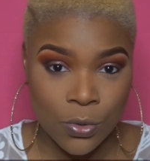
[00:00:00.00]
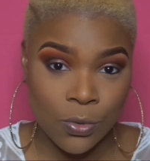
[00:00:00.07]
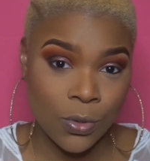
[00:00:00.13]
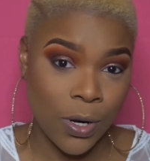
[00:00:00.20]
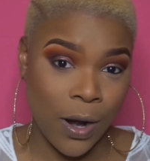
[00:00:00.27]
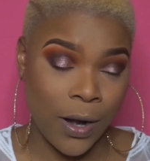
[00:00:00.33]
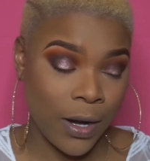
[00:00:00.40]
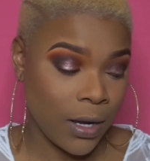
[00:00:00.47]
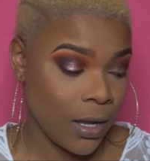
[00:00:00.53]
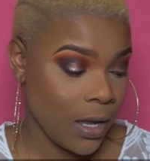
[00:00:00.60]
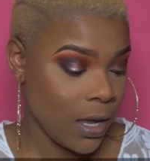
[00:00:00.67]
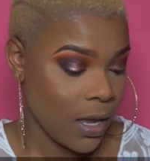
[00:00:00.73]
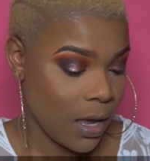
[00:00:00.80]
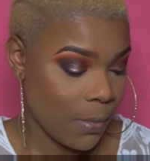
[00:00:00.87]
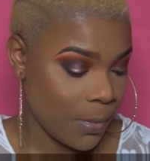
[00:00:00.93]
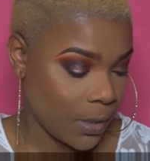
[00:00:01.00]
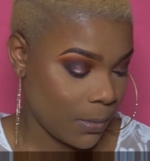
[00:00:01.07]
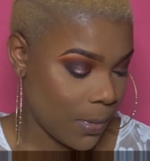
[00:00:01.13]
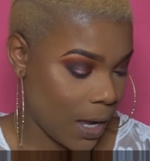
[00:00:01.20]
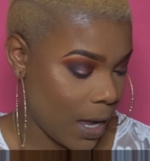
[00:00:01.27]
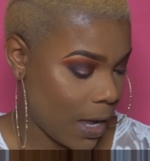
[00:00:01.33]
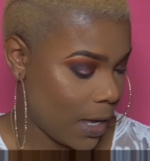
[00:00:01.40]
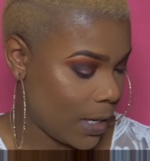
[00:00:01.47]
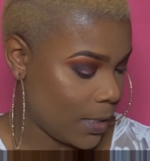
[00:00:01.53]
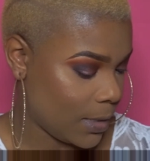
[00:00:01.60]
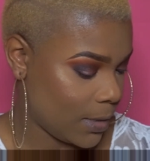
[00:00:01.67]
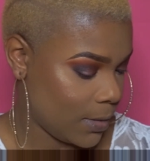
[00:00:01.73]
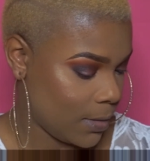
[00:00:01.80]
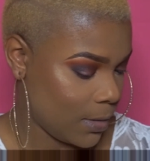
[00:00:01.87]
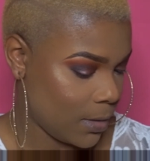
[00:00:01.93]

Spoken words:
dark up under my eyes.